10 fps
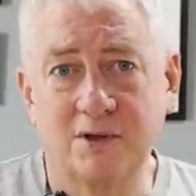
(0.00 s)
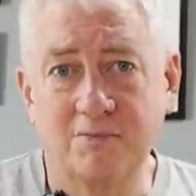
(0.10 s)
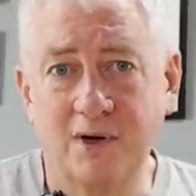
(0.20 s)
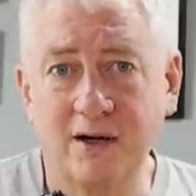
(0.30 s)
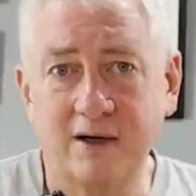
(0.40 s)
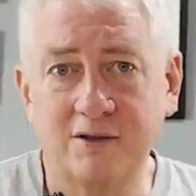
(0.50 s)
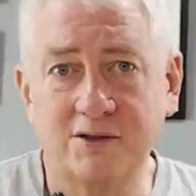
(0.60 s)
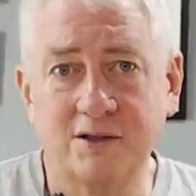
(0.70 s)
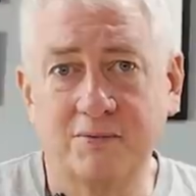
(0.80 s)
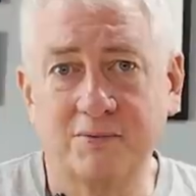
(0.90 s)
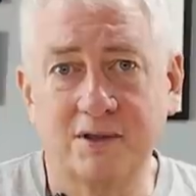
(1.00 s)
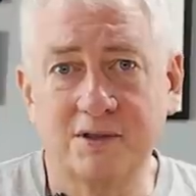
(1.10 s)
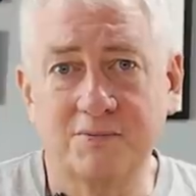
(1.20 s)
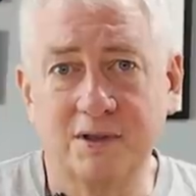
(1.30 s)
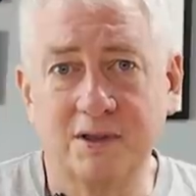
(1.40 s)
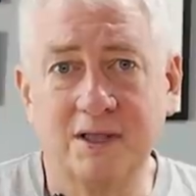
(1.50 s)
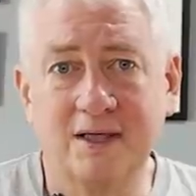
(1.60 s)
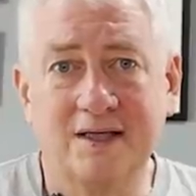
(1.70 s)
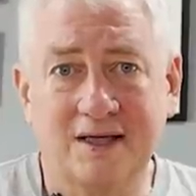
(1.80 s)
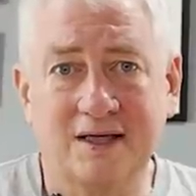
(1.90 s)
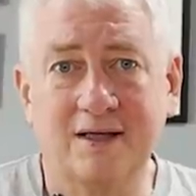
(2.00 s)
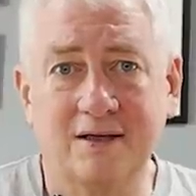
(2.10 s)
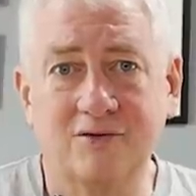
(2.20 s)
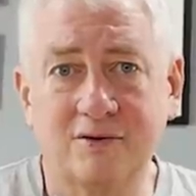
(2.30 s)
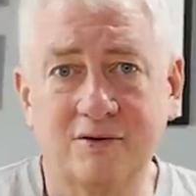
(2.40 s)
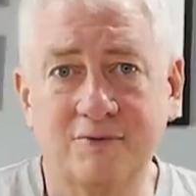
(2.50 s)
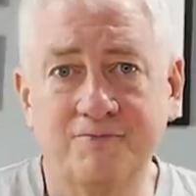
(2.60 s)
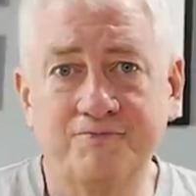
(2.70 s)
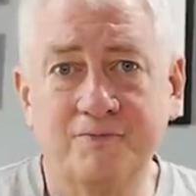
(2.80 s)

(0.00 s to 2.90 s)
that monitors the airplane speed and altitude